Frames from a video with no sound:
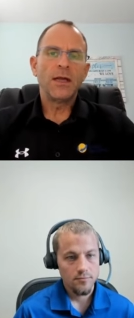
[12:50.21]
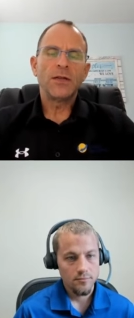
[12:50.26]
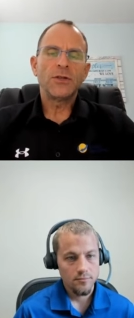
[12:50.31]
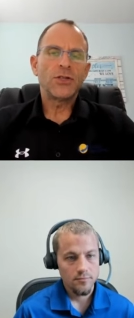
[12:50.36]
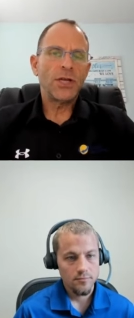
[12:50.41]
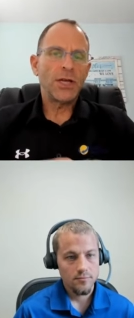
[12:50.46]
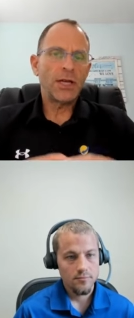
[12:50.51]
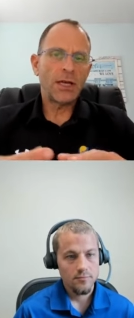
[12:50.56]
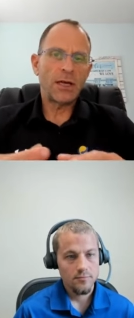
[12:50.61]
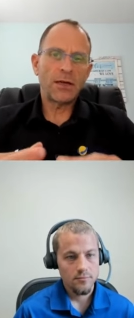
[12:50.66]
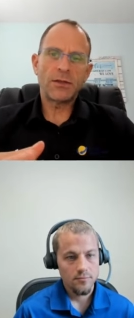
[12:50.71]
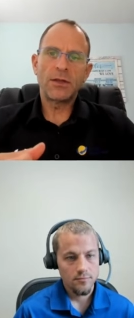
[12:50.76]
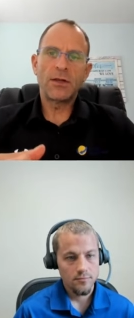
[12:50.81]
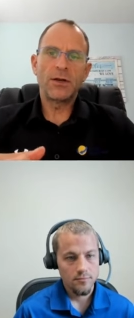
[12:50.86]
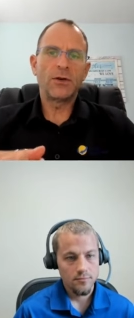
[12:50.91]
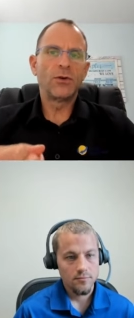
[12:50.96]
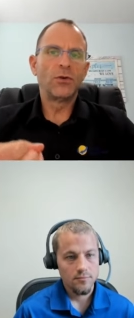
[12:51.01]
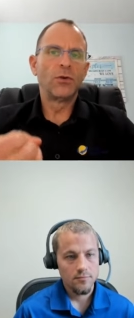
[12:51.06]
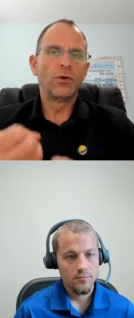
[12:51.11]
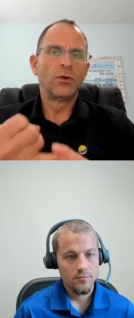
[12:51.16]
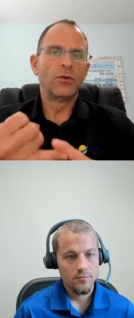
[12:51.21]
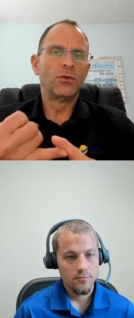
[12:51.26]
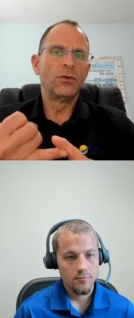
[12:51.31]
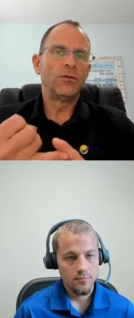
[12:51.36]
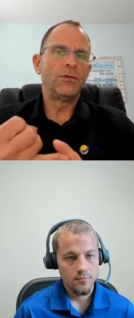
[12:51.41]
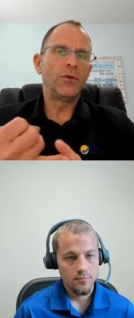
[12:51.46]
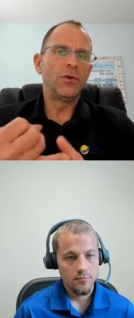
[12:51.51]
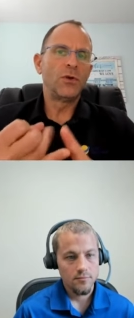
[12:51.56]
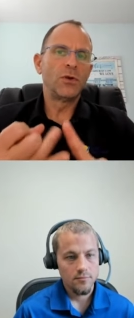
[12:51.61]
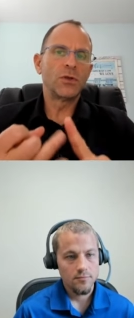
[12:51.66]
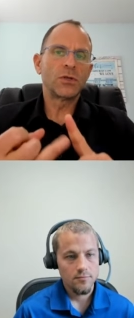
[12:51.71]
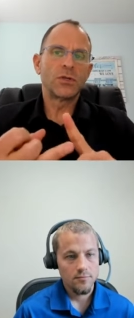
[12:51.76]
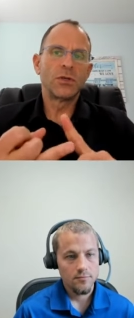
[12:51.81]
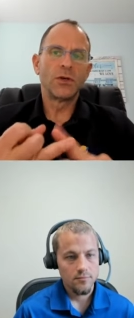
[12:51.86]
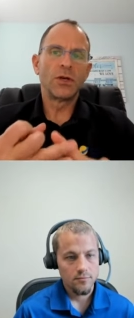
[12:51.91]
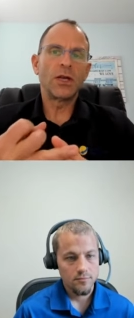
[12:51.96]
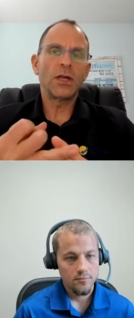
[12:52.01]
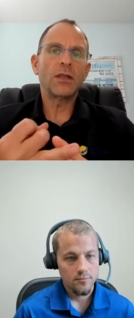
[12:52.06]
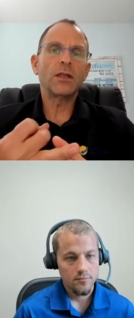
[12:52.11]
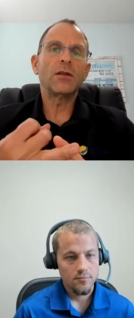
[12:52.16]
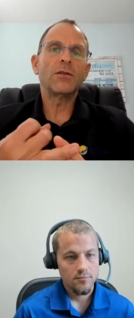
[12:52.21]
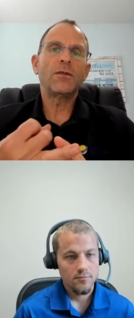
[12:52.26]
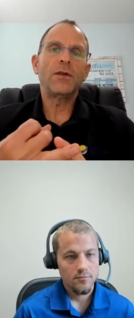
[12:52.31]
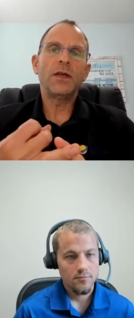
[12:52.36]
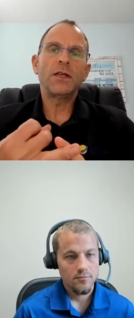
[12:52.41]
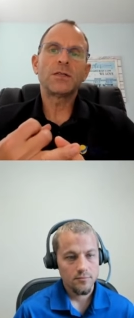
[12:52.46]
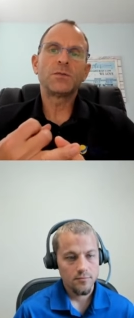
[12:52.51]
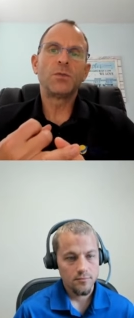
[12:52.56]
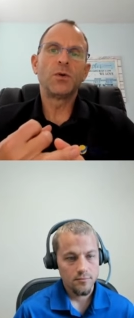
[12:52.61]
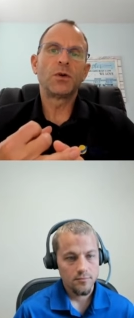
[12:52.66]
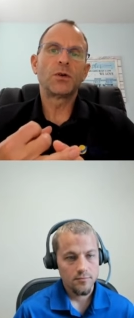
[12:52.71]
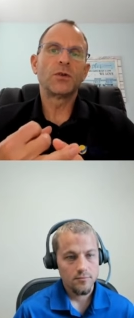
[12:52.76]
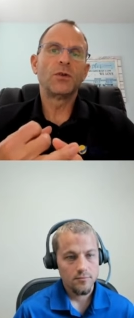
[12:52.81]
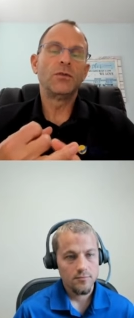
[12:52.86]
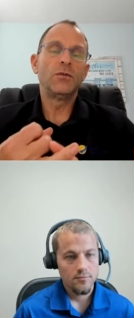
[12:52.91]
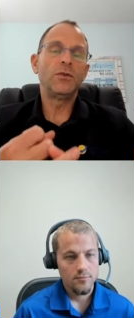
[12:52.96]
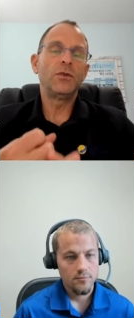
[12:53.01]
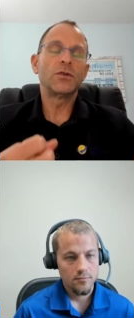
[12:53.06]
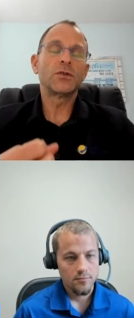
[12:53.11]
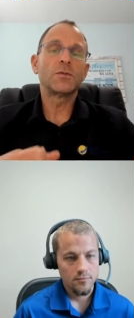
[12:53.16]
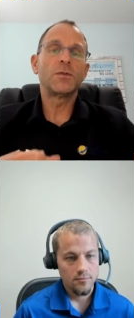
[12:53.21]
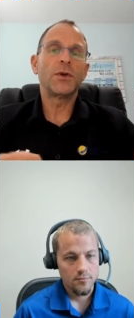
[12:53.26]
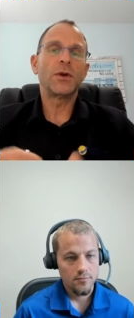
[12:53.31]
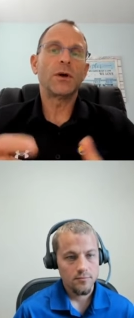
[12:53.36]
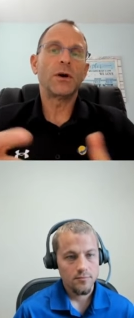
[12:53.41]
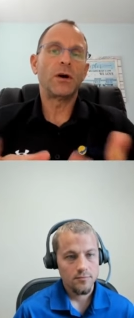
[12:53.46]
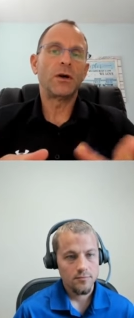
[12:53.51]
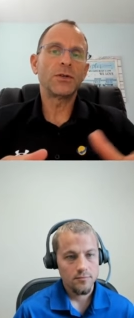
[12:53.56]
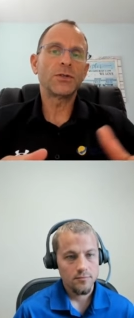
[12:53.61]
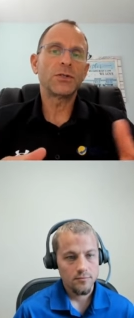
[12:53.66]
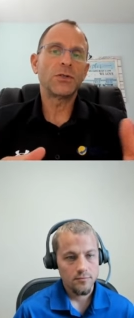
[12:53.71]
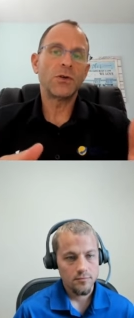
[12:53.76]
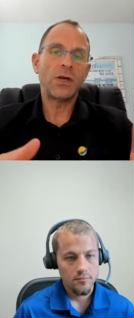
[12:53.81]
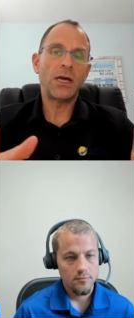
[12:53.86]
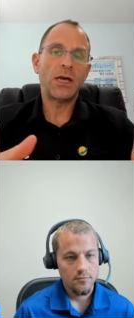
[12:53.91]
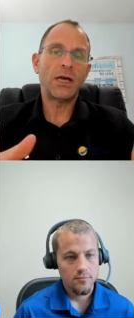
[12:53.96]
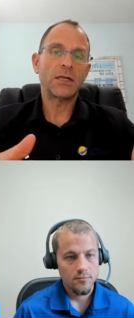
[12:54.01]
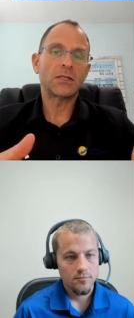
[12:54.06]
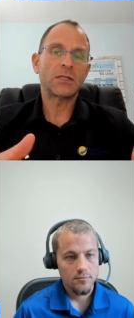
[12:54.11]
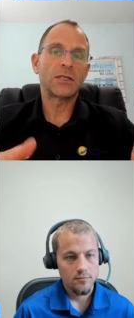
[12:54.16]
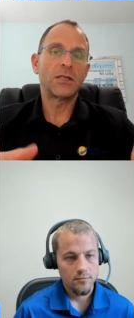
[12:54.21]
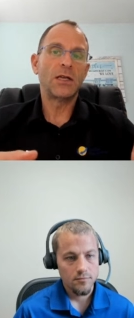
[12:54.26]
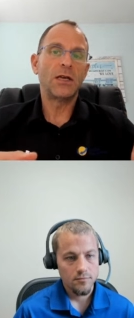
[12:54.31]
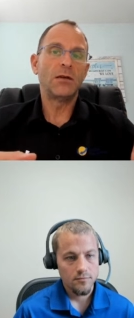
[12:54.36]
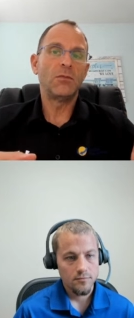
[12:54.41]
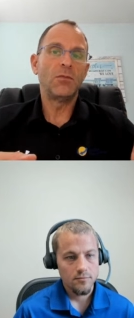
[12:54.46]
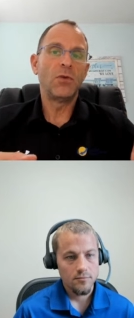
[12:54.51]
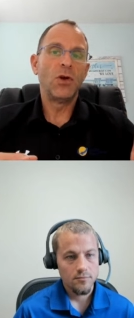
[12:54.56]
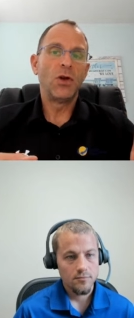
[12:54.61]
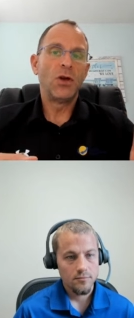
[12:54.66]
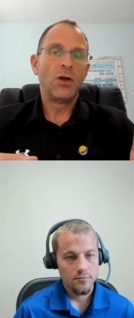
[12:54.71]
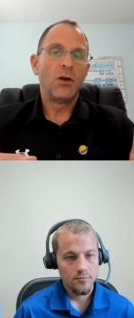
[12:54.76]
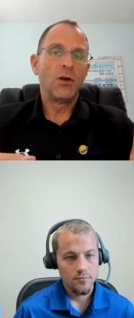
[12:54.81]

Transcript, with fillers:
Speaker 1: Check out their Google reviews, look at their Facebook reviews, but also ask them